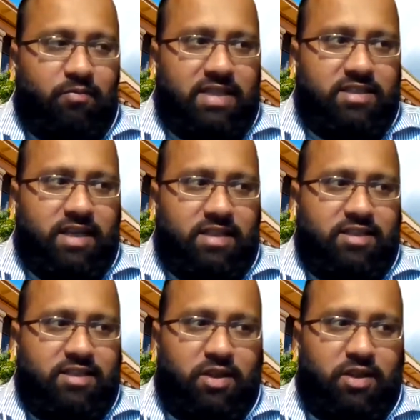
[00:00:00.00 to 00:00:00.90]
that's
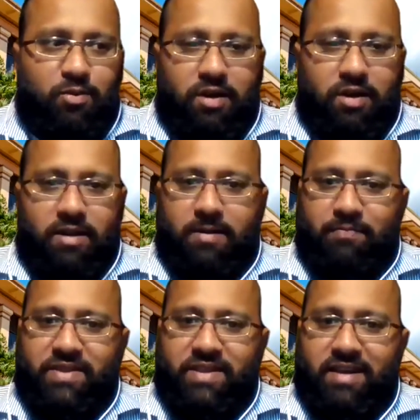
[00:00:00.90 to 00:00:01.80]
a tricky one.
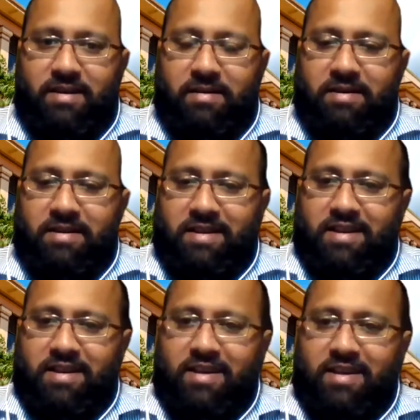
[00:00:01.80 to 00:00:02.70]
Yeah,
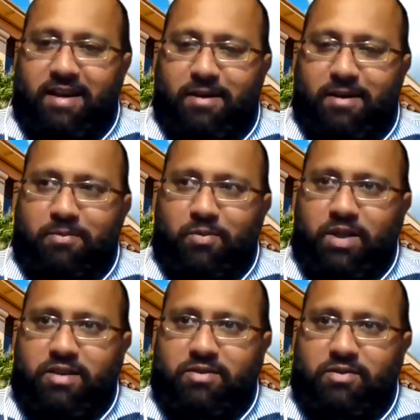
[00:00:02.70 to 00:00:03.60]

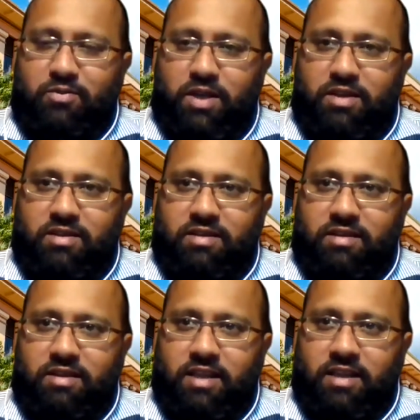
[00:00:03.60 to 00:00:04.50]
with
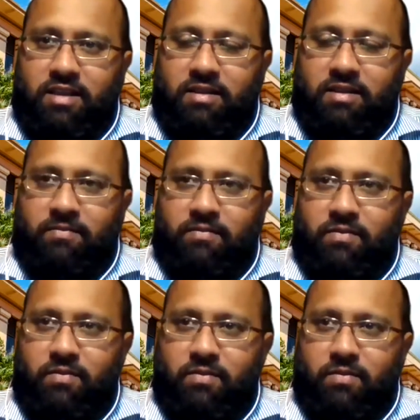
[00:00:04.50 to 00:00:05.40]
the
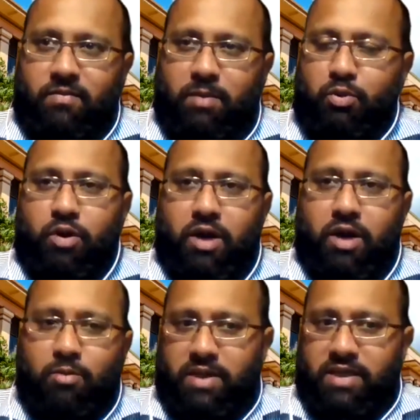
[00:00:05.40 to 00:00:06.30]

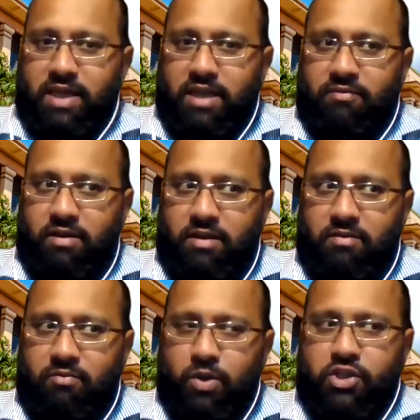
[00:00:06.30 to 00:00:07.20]
program not being GATE
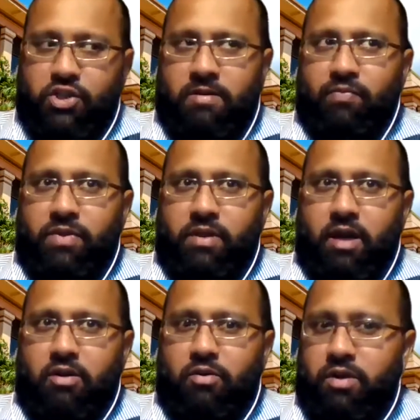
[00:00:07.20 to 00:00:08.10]
funded, which
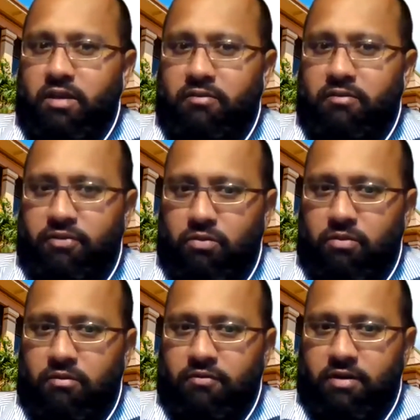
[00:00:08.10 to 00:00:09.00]
are only a few
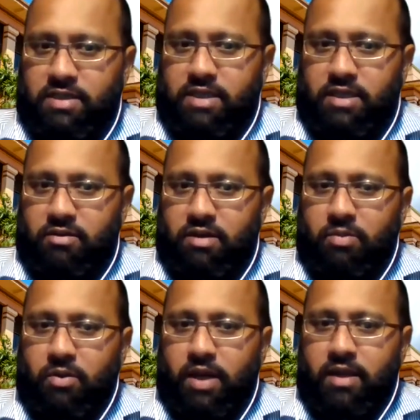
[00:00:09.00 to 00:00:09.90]
for us at
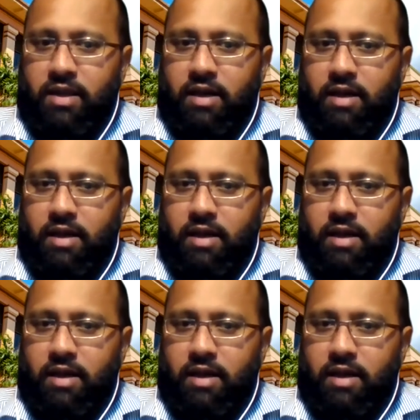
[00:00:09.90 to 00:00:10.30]
UWI.